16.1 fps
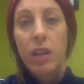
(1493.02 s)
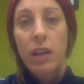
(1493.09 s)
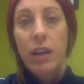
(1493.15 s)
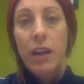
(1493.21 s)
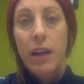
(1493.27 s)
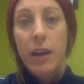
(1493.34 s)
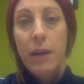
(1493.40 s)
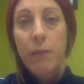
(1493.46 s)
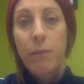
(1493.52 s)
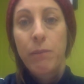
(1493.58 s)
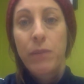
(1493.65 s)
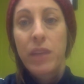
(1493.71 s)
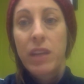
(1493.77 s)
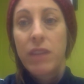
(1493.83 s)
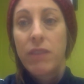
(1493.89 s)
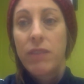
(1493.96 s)

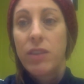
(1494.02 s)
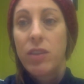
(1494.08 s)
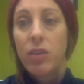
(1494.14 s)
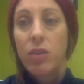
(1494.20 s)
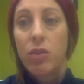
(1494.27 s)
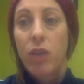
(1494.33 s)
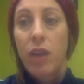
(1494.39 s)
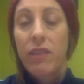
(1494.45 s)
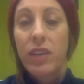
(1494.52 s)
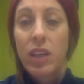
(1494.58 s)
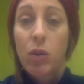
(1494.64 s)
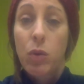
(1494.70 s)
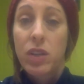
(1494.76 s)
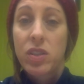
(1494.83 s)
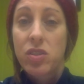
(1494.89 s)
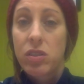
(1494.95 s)
And if you have any
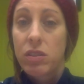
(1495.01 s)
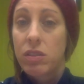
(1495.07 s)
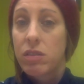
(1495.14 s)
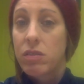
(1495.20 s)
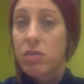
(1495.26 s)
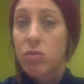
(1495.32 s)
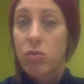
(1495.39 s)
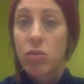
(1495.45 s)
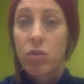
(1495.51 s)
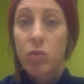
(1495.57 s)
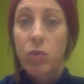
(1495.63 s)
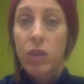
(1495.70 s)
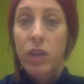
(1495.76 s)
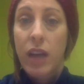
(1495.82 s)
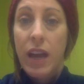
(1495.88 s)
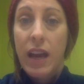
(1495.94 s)
questions or
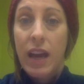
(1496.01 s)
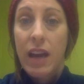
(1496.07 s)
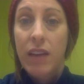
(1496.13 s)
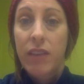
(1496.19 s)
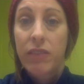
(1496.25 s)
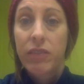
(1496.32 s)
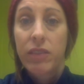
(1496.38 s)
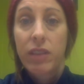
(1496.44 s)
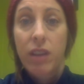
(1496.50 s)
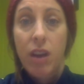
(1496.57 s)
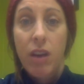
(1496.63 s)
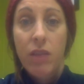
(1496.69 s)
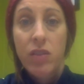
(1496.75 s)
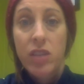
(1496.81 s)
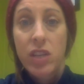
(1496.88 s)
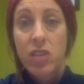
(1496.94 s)
want to have a
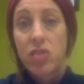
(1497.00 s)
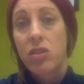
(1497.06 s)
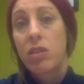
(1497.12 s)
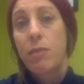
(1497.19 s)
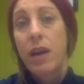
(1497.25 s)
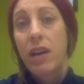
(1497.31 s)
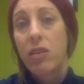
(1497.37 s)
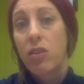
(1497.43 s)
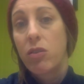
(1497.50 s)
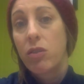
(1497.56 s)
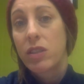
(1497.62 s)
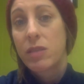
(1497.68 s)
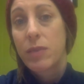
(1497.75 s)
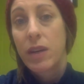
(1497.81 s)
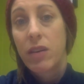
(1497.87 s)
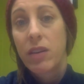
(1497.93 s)
conversation about your
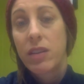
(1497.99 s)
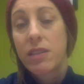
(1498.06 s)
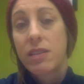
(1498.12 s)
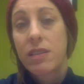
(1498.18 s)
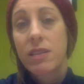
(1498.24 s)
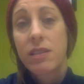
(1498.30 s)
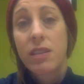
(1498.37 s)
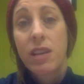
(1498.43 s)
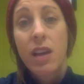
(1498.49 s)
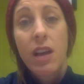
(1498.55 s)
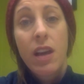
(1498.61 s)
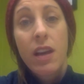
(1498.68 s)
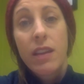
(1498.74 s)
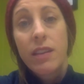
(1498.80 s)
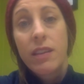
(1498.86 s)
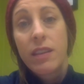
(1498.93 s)
experiences,
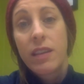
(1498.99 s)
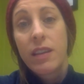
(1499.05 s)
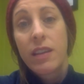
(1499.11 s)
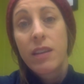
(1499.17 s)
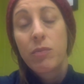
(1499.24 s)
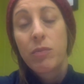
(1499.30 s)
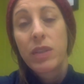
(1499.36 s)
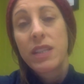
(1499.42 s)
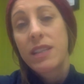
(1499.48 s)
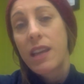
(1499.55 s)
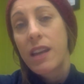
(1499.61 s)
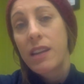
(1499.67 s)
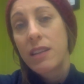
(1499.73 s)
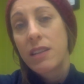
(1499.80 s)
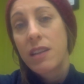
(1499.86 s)
then please get in